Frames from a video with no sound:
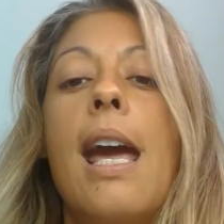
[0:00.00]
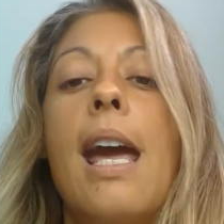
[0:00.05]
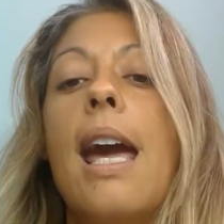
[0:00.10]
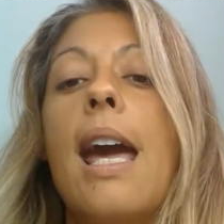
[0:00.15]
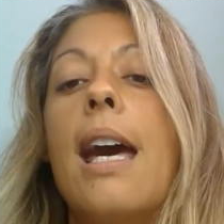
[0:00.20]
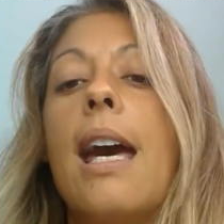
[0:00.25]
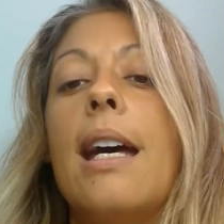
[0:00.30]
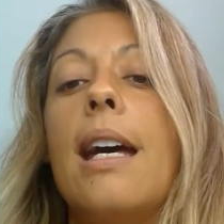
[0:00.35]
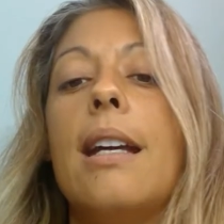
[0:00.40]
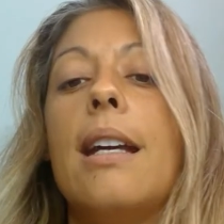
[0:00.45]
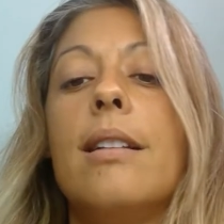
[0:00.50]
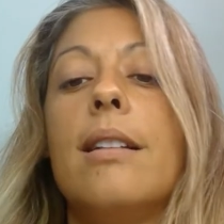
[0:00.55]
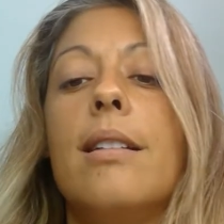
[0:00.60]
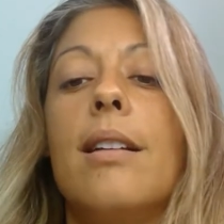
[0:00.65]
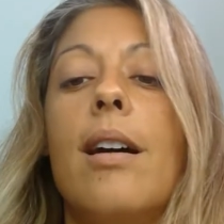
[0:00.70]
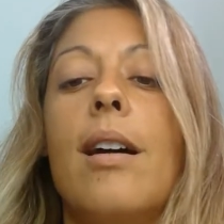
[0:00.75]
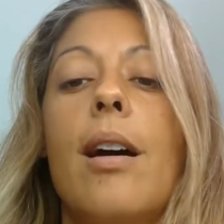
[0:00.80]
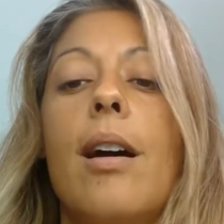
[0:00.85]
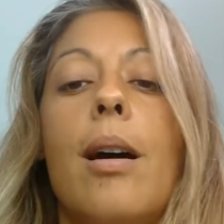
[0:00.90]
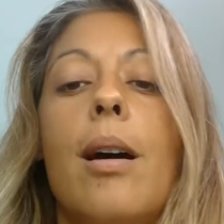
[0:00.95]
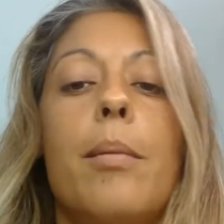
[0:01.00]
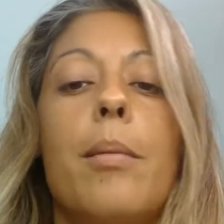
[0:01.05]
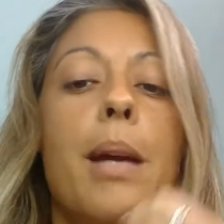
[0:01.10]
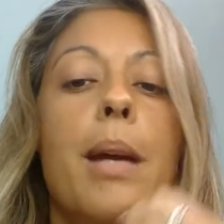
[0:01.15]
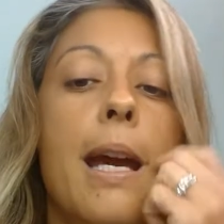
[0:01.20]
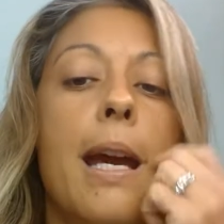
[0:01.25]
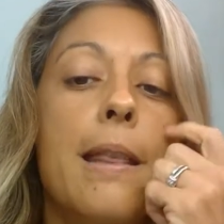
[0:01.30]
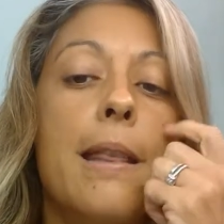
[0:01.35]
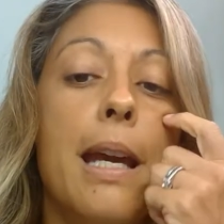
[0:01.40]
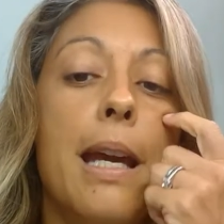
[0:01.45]
And
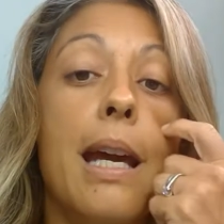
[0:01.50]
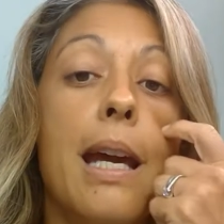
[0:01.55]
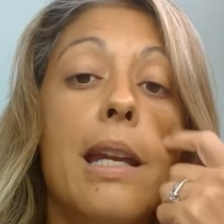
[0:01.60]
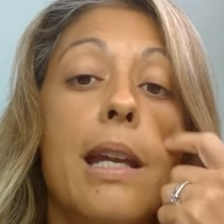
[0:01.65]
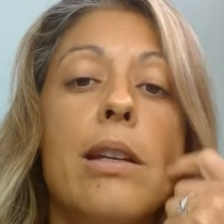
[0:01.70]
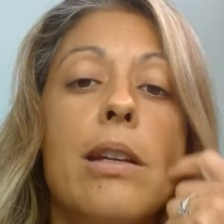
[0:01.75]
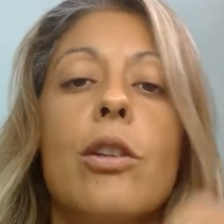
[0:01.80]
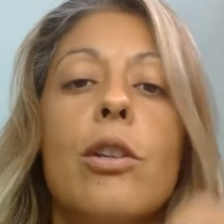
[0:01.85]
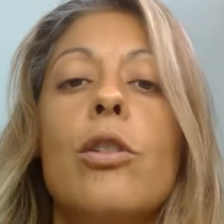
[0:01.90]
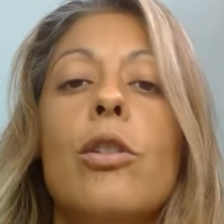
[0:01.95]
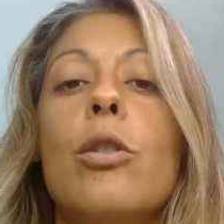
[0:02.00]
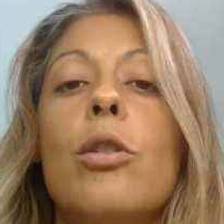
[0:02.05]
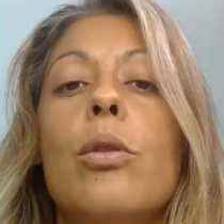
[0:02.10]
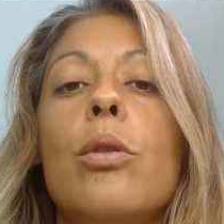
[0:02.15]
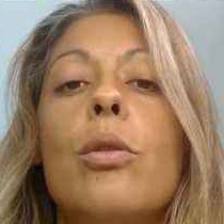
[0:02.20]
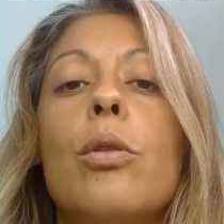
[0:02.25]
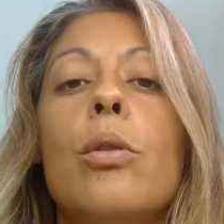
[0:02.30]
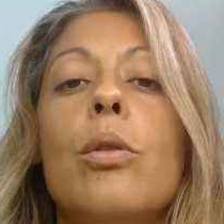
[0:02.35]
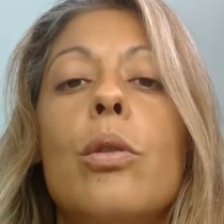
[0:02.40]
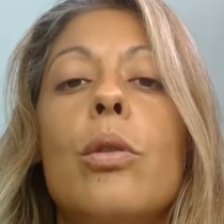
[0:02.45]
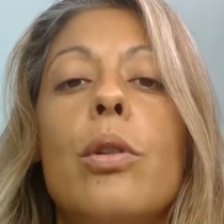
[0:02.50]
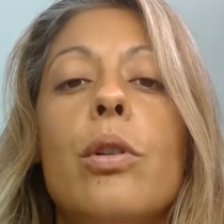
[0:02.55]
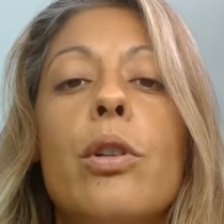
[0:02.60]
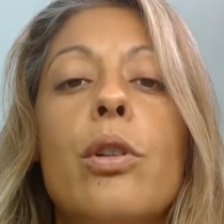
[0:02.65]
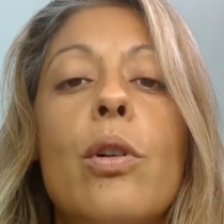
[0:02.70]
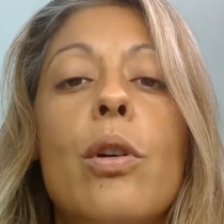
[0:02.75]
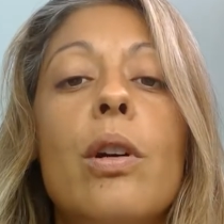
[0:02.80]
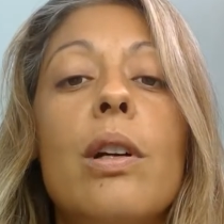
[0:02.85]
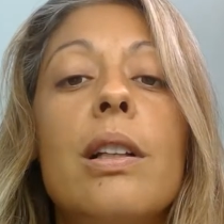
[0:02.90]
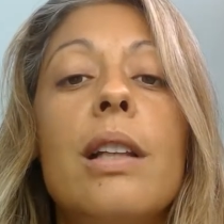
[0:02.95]
then
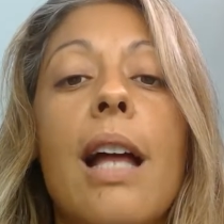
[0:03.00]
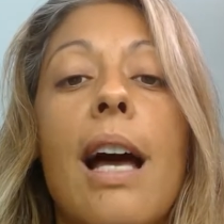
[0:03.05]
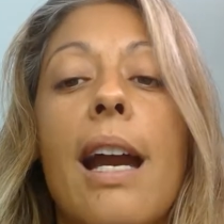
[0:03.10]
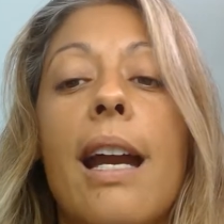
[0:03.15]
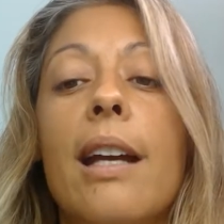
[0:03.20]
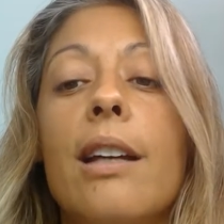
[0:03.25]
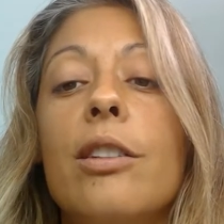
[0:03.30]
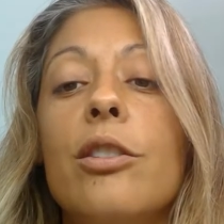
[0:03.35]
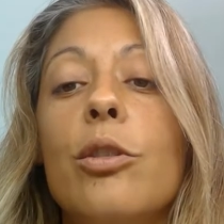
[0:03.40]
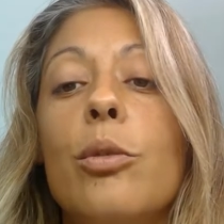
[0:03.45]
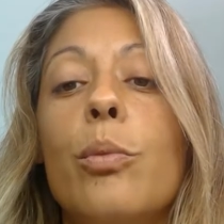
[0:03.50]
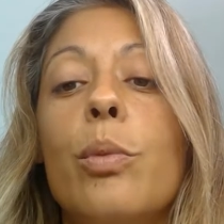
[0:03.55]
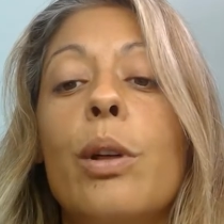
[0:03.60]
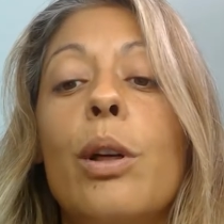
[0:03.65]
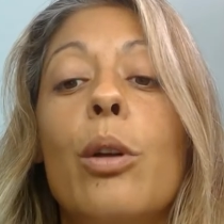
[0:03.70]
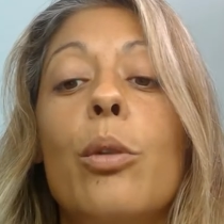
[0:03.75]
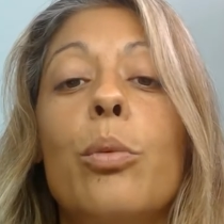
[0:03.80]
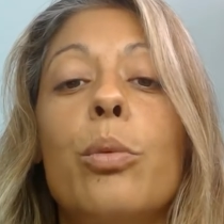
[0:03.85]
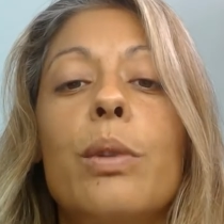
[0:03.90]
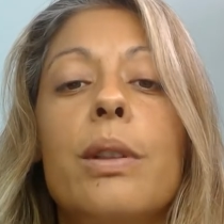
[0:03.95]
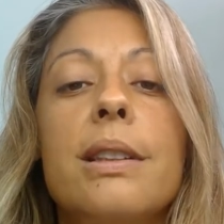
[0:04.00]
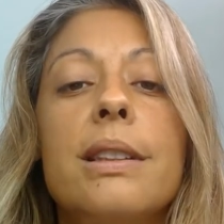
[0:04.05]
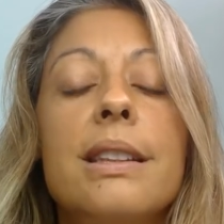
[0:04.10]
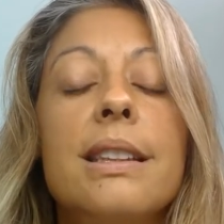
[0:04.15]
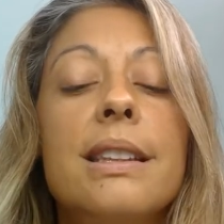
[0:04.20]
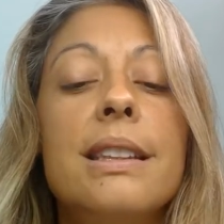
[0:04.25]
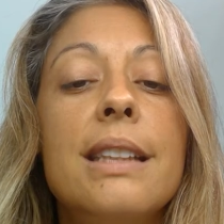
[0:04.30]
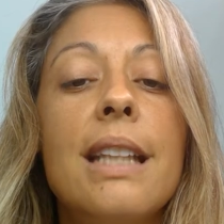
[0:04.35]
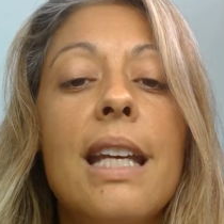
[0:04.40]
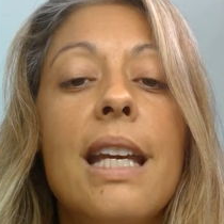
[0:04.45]
your client will
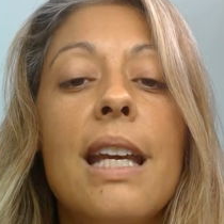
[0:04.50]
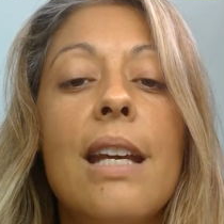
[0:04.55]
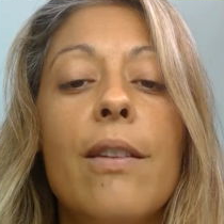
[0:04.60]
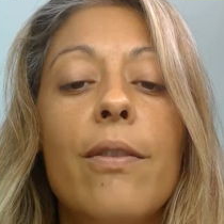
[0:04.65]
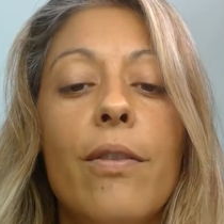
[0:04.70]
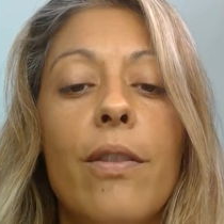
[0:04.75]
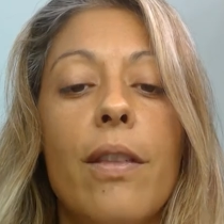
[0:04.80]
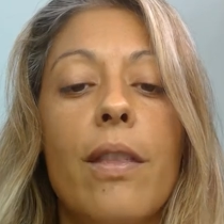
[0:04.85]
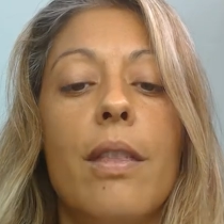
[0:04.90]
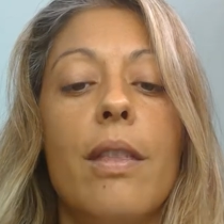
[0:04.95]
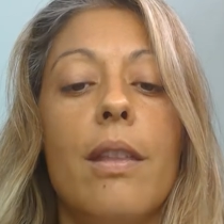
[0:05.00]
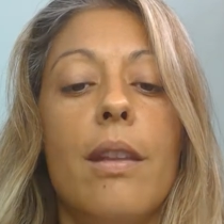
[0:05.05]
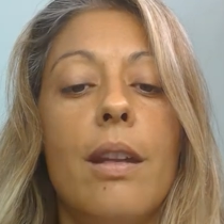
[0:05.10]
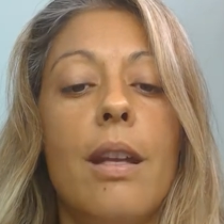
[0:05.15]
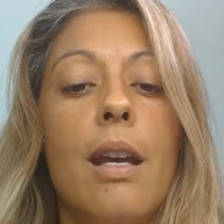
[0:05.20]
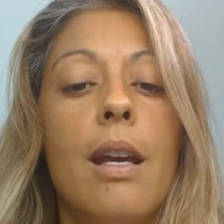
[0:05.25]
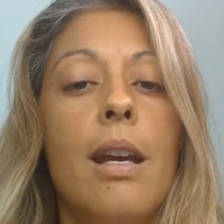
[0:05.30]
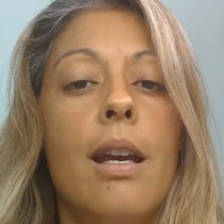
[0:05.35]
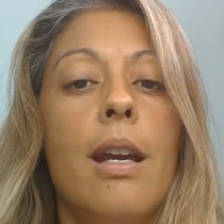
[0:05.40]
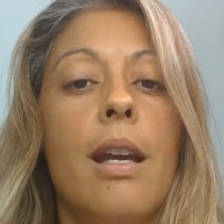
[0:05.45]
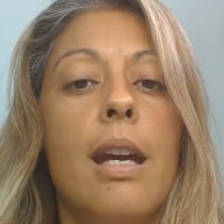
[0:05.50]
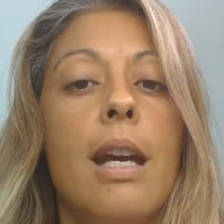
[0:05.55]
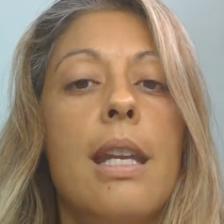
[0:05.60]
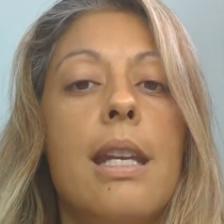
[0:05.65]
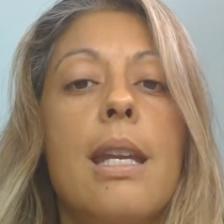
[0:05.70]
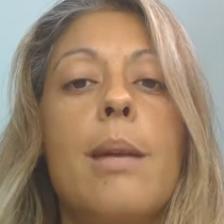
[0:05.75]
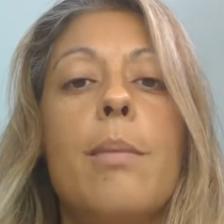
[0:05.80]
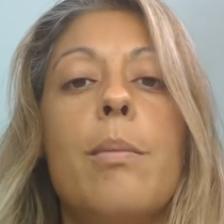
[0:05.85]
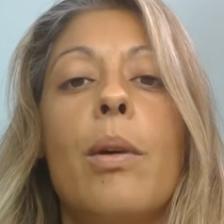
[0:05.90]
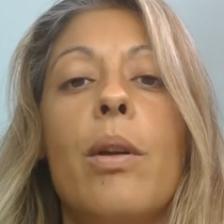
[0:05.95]
receive
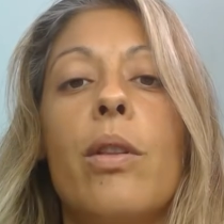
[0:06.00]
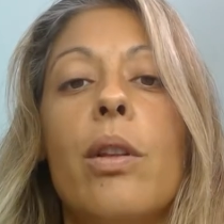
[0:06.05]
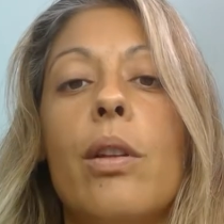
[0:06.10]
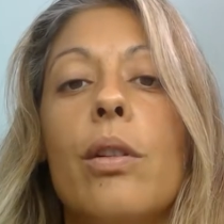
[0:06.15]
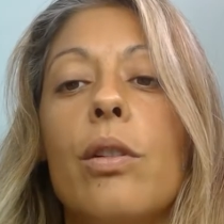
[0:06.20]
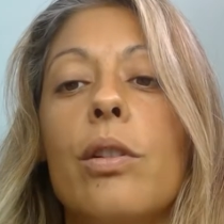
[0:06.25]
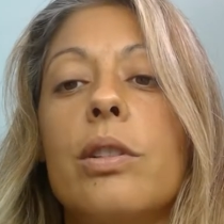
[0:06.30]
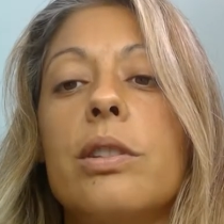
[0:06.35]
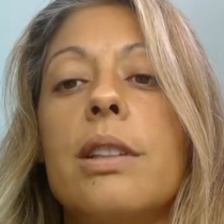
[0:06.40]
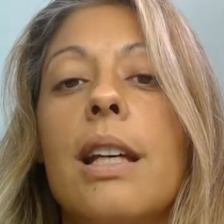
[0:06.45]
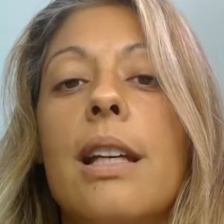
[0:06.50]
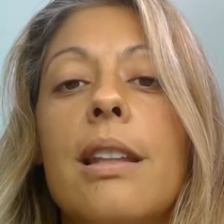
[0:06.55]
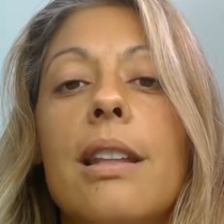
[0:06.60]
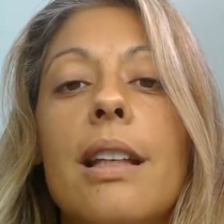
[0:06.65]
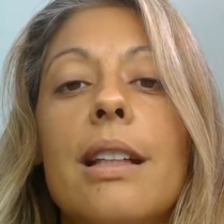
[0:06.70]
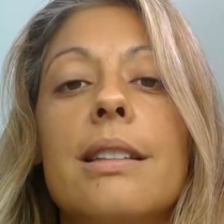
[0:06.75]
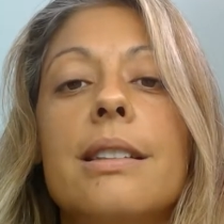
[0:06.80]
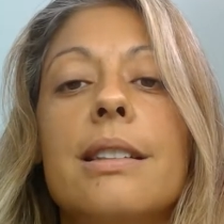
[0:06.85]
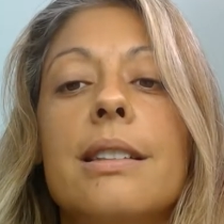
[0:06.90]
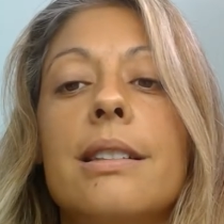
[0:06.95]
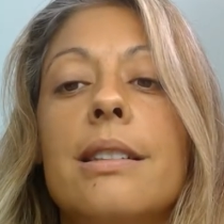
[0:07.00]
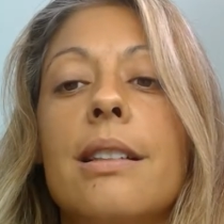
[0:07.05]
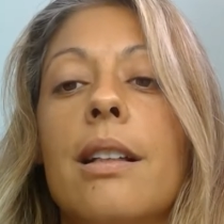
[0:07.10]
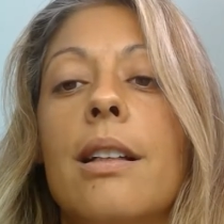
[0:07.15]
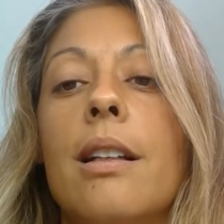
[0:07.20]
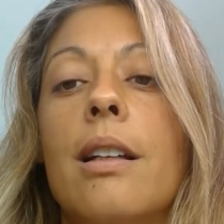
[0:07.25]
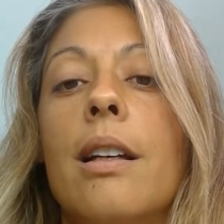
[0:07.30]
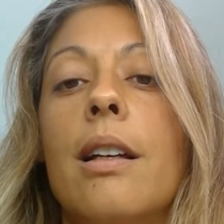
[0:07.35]
an email that looks like this.